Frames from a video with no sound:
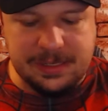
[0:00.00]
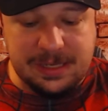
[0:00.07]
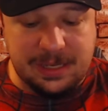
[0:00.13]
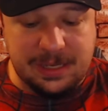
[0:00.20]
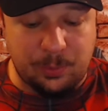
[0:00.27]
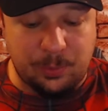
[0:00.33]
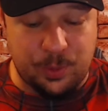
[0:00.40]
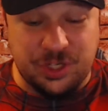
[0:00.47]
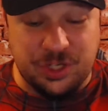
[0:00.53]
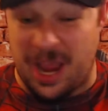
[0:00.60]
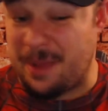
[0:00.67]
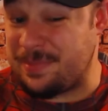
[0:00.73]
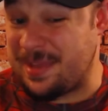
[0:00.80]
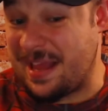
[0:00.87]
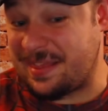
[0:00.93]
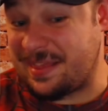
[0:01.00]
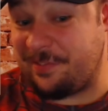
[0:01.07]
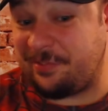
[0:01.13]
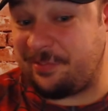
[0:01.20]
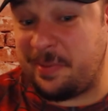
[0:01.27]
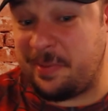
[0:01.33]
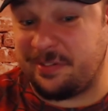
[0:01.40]
which I'm not that
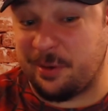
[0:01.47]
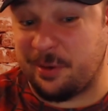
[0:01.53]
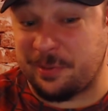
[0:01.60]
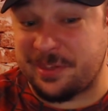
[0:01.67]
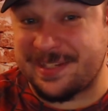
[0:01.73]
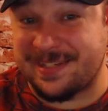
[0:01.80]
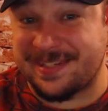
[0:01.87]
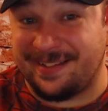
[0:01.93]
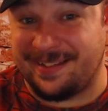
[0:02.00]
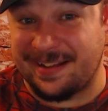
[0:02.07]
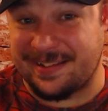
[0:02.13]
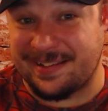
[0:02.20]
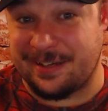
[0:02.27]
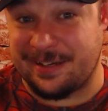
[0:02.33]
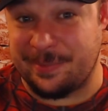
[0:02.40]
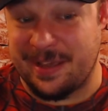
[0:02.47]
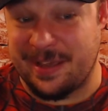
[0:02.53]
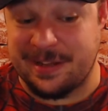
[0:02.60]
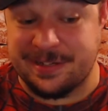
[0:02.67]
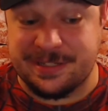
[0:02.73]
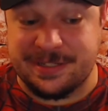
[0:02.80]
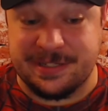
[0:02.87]
familiar with Slott. I'll be
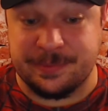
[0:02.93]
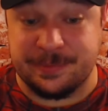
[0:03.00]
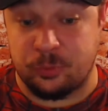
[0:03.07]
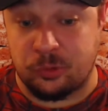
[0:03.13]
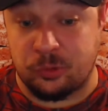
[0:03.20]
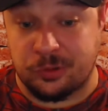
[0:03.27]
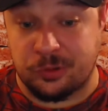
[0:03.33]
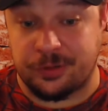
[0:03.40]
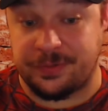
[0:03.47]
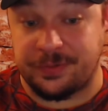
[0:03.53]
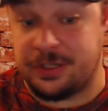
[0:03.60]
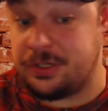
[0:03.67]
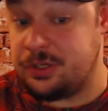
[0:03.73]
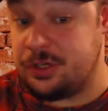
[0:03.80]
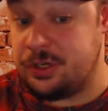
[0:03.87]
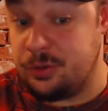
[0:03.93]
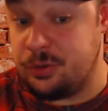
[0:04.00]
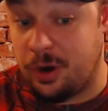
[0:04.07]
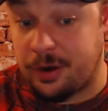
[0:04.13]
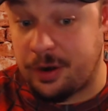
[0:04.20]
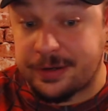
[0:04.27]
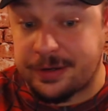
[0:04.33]
honest, he is more of a new
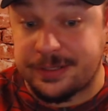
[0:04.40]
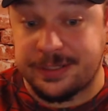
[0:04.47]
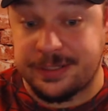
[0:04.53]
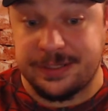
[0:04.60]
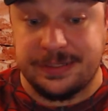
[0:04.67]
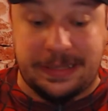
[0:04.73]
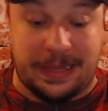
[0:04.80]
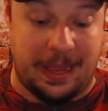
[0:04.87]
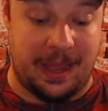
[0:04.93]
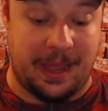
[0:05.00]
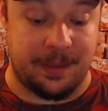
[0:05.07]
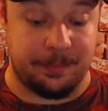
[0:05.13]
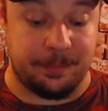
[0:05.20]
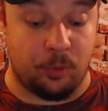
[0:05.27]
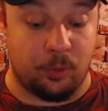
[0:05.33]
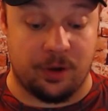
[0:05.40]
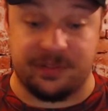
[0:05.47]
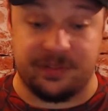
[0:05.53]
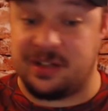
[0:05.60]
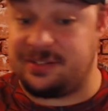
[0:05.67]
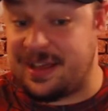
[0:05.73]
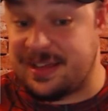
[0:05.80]
artist. I'm more of a
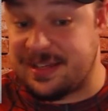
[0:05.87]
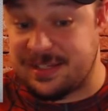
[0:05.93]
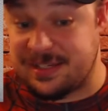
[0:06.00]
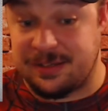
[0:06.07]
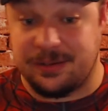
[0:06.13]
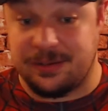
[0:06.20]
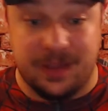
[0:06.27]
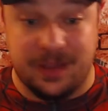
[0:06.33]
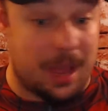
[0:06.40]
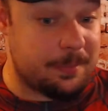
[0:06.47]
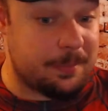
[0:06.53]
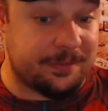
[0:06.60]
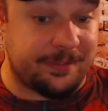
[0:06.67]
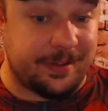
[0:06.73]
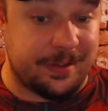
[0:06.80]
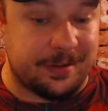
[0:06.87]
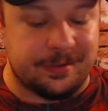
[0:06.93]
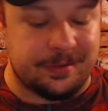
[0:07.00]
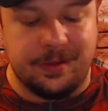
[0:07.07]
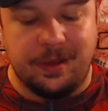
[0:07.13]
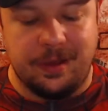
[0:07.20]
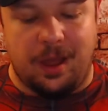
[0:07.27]
classic comic fan.
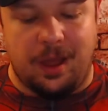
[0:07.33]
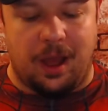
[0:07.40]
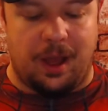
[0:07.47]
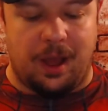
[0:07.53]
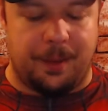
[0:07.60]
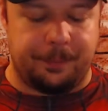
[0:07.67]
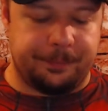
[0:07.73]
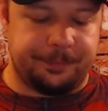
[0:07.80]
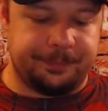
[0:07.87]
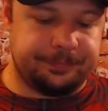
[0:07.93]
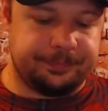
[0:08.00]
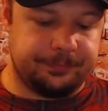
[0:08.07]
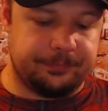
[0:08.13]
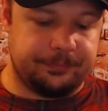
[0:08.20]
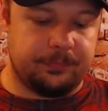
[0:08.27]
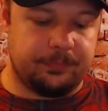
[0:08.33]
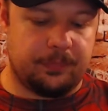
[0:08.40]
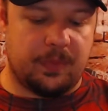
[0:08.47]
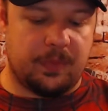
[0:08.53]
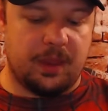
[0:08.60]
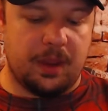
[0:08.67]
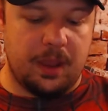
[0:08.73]
Um,
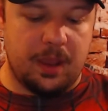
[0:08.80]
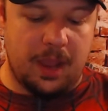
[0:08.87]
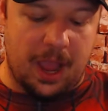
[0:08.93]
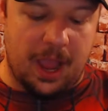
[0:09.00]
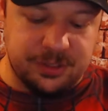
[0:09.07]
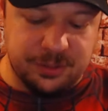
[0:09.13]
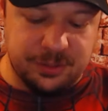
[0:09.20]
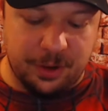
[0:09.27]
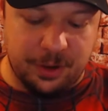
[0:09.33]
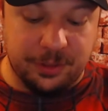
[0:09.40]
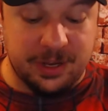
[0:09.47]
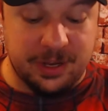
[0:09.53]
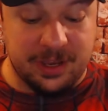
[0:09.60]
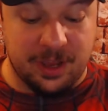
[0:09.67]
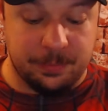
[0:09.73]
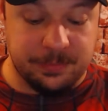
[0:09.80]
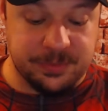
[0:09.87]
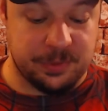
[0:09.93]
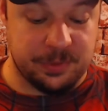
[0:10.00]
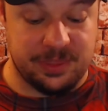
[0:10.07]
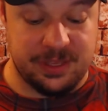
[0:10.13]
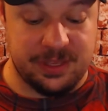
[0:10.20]
I do know that he comes
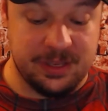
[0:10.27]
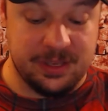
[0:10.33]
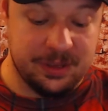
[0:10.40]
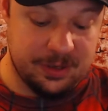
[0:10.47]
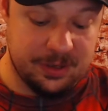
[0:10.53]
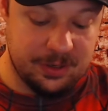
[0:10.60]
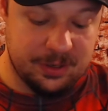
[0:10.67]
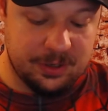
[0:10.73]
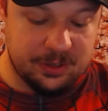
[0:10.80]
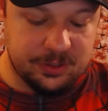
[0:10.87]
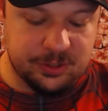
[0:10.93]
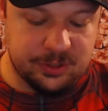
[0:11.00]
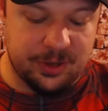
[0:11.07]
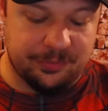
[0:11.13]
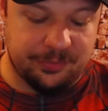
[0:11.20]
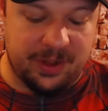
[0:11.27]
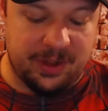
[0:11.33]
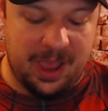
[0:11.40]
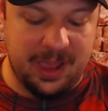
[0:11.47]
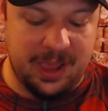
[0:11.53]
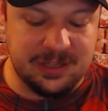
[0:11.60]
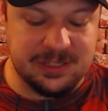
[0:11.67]
with the two different
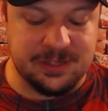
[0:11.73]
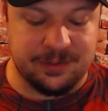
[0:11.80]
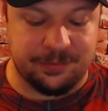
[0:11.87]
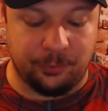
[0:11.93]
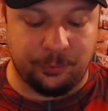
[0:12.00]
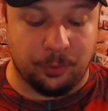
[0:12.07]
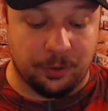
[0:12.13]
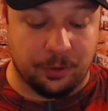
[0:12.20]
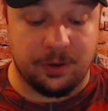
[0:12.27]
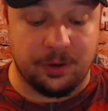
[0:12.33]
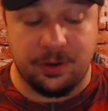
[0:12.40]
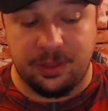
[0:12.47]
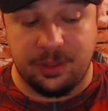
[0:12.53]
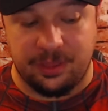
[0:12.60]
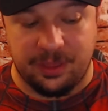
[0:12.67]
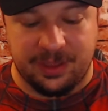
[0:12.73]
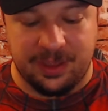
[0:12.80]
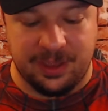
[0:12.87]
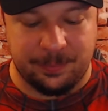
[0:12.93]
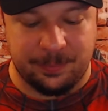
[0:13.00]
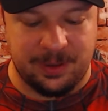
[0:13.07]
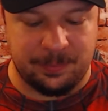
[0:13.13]
heads for the
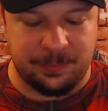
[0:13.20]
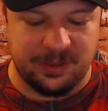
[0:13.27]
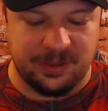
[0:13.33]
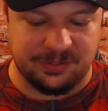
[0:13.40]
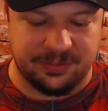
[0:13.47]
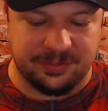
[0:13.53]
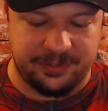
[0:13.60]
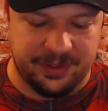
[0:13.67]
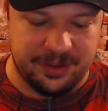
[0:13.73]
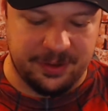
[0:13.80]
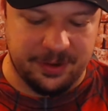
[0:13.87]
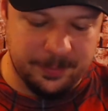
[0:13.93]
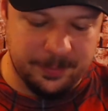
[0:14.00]
Kingpin build figure.